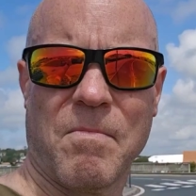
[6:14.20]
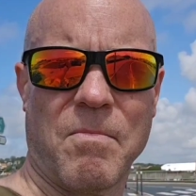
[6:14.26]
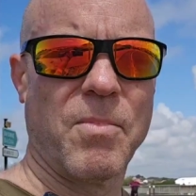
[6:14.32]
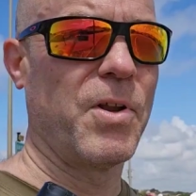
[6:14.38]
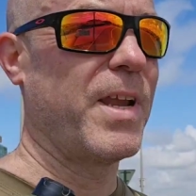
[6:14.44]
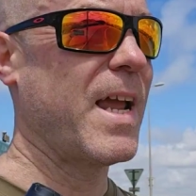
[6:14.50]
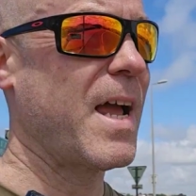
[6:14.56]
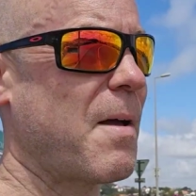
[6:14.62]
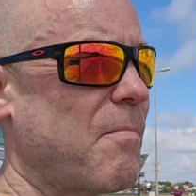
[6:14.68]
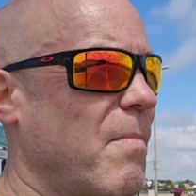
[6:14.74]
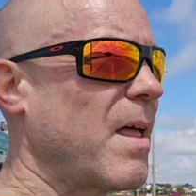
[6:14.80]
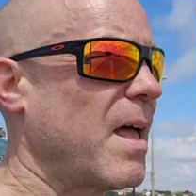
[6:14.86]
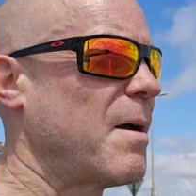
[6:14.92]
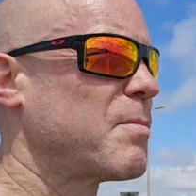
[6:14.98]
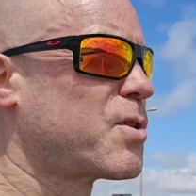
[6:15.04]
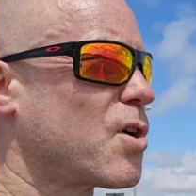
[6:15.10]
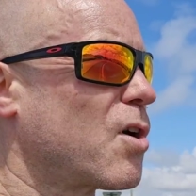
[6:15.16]
But yeah,
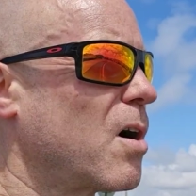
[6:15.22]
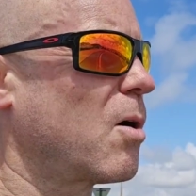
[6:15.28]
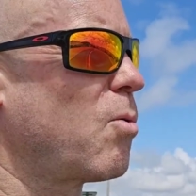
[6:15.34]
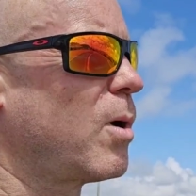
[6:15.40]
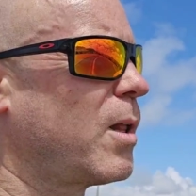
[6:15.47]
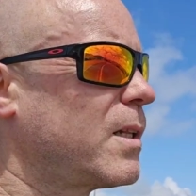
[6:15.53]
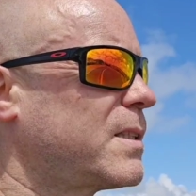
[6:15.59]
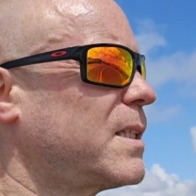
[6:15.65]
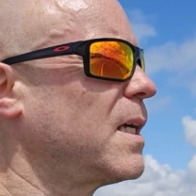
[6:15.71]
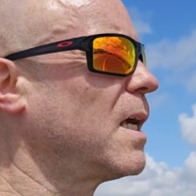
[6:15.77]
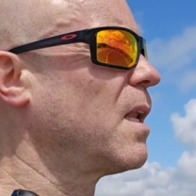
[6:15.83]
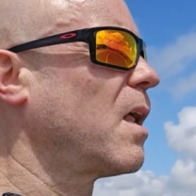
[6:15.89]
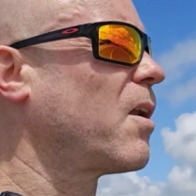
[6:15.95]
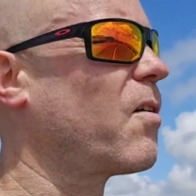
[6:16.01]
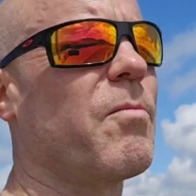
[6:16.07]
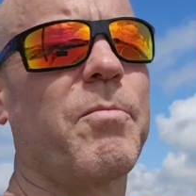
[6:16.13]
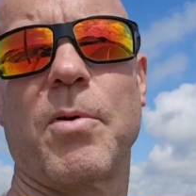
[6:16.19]
I'm sure I will see a
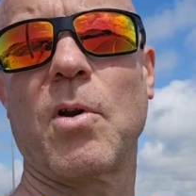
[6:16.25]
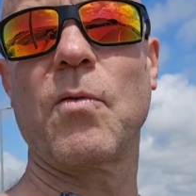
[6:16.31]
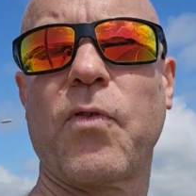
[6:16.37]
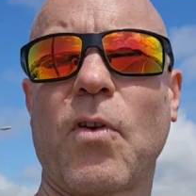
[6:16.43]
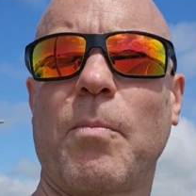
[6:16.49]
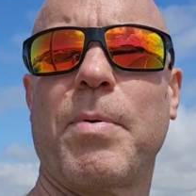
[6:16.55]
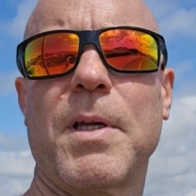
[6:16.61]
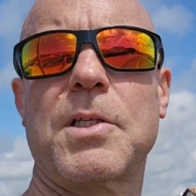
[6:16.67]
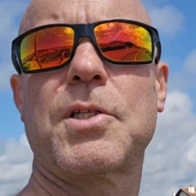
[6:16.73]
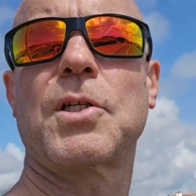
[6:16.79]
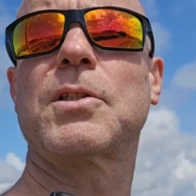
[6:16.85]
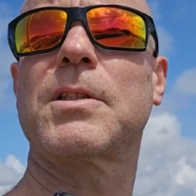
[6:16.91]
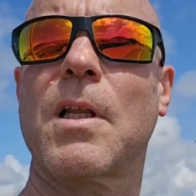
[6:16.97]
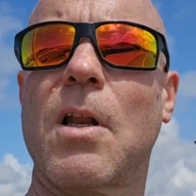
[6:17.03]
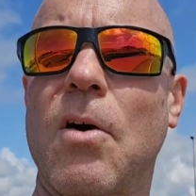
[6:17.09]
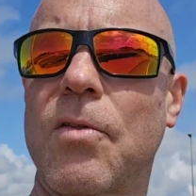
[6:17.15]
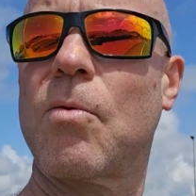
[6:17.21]
lot of beautiful beaches
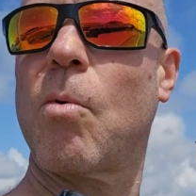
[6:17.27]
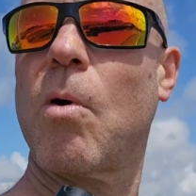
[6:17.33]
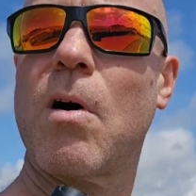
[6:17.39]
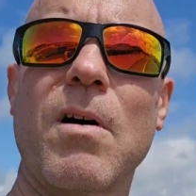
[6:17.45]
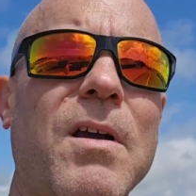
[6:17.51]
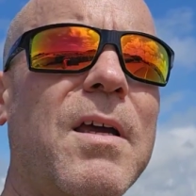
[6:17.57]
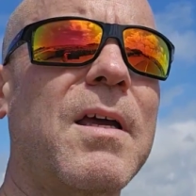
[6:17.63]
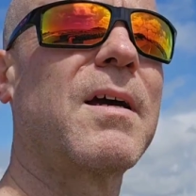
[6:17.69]
along the walk.